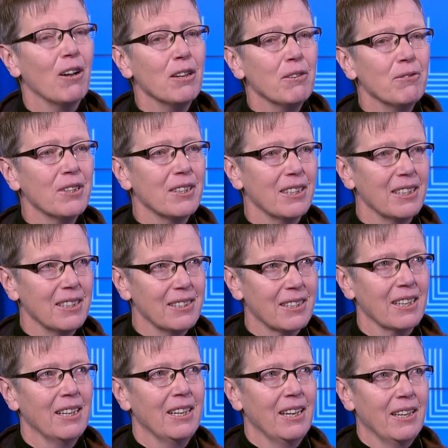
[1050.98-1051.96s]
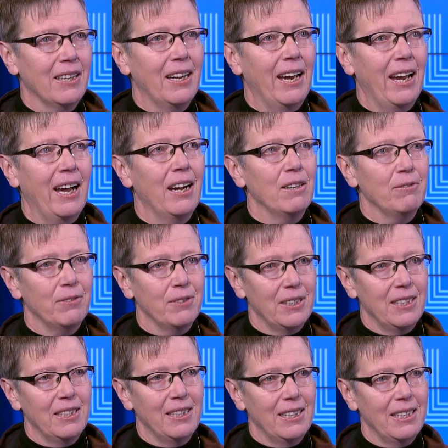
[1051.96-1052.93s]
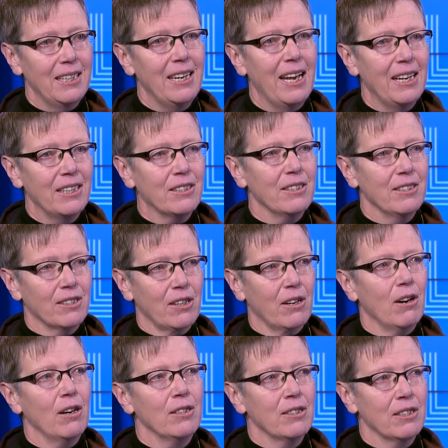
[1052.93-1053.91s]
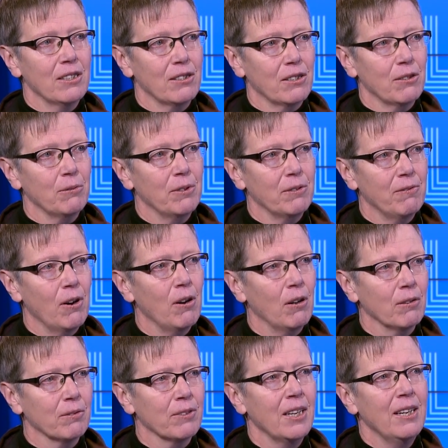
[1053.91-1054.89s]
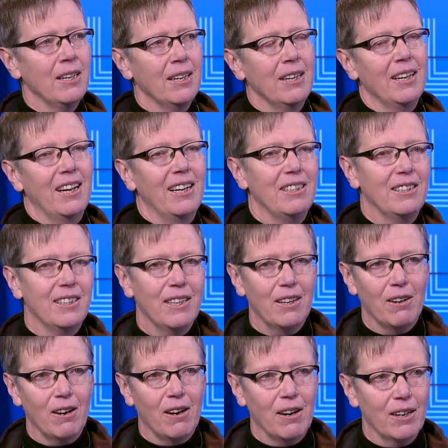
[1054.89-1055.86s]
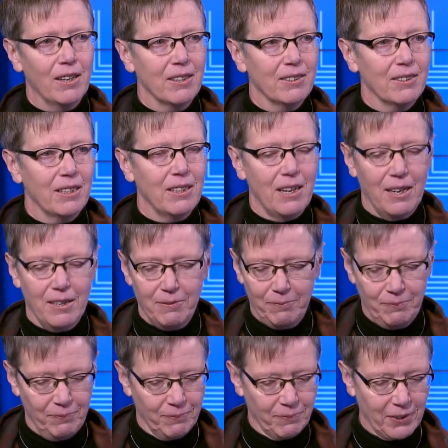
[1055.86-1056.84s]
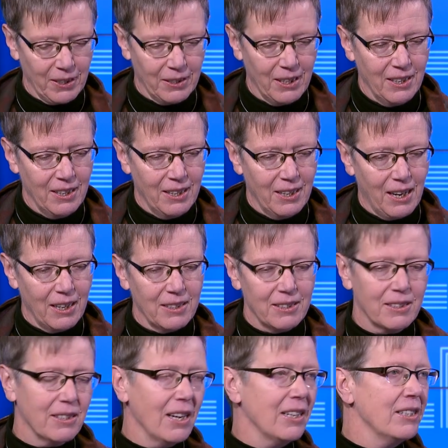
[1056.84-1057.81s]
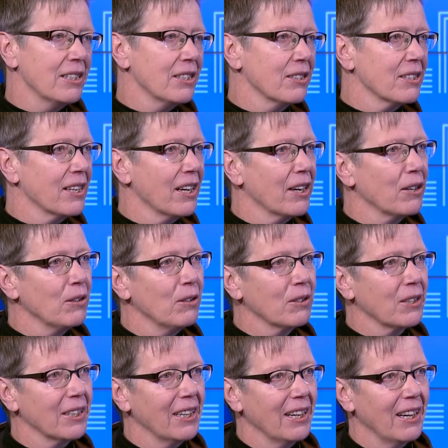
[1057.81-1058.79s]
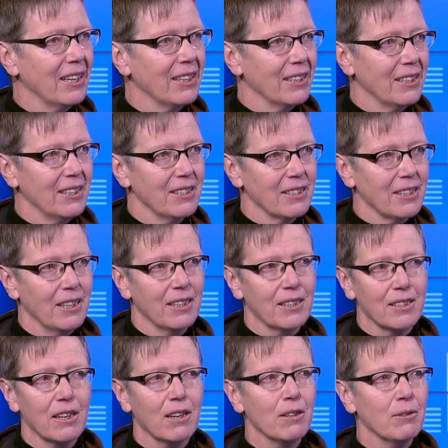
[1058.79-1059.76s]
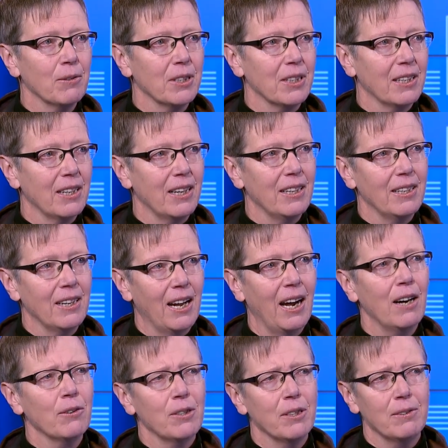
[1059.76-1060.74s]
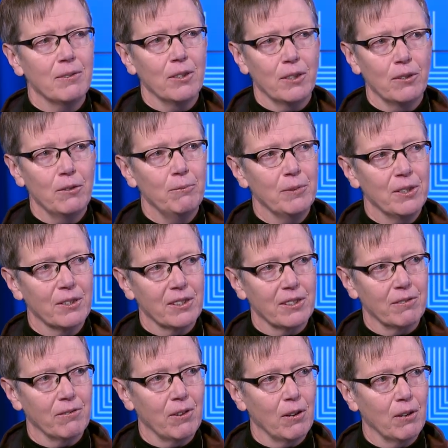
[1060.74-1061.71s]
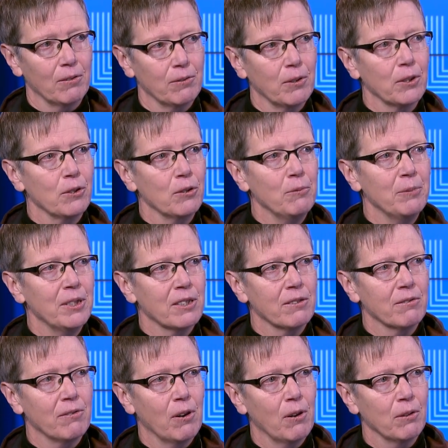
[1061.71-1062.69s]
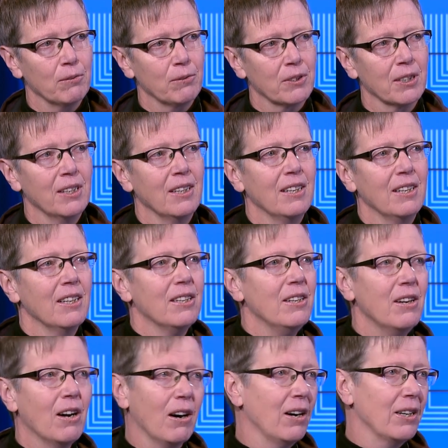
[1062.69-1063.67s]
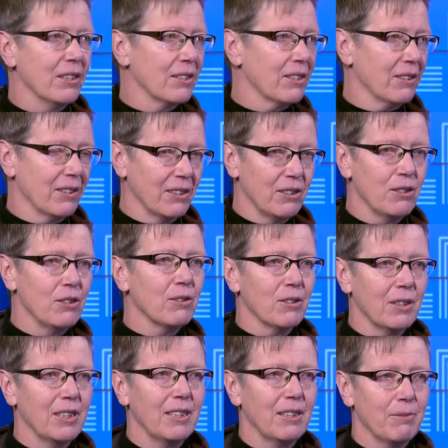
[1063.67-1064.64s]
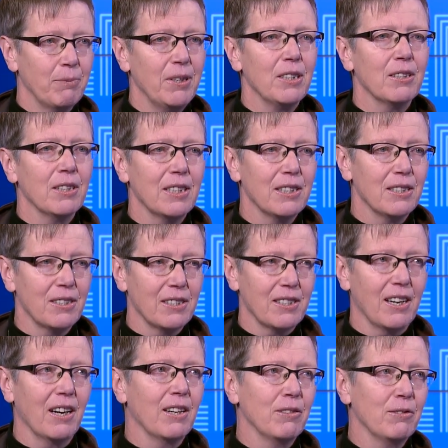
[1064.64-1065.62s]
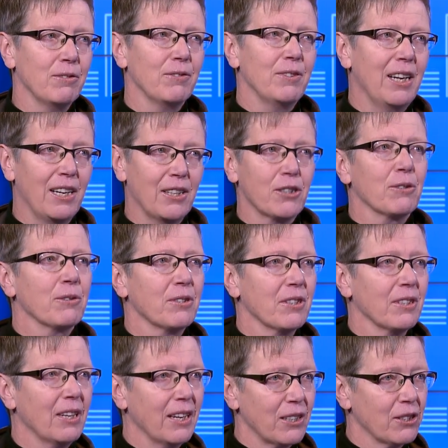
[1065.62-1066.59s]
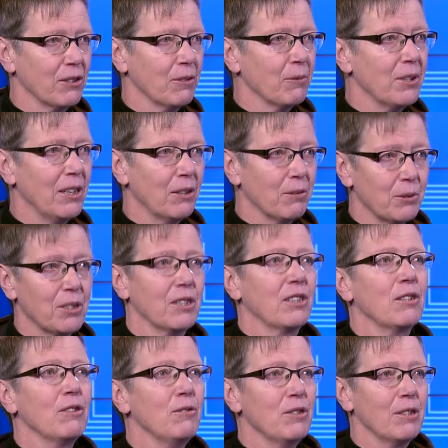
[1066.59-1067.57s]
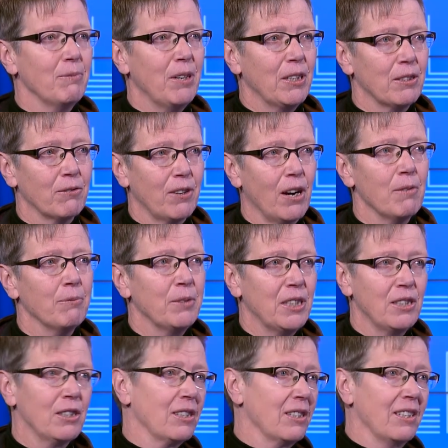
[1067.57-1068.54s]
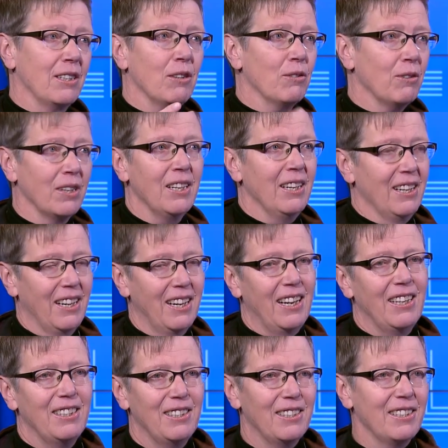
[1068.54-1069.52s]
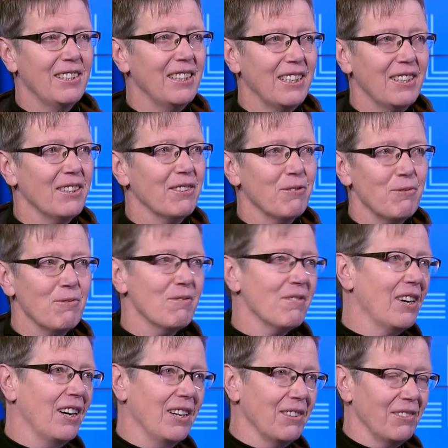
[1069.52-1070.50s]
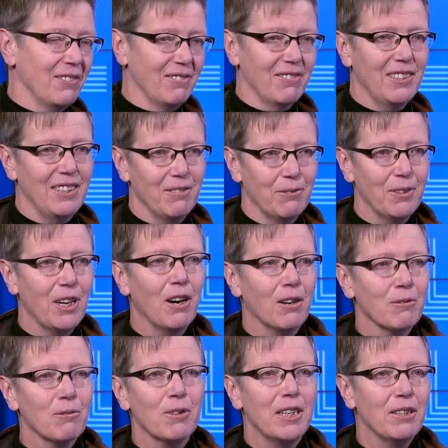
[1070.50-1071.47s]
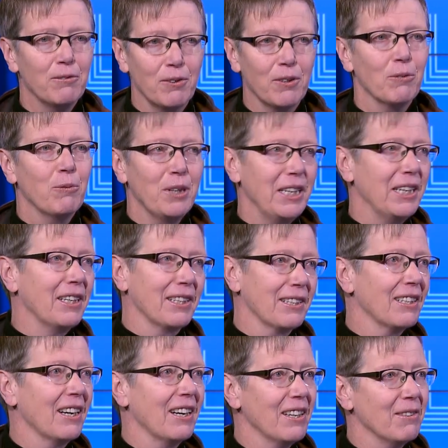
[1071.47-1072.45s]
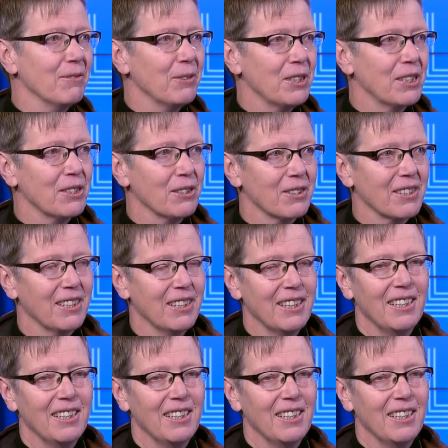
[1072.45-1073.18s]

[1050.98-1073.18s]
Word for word: all of the things that have in in essence caused us to evolve and there are um, scientists that are looking at things like darwin and how did humans evolve well humans evolved not during periods of natural selection when there was a huge amount of competition and the and the uh, we got rid of the weak, uh, which is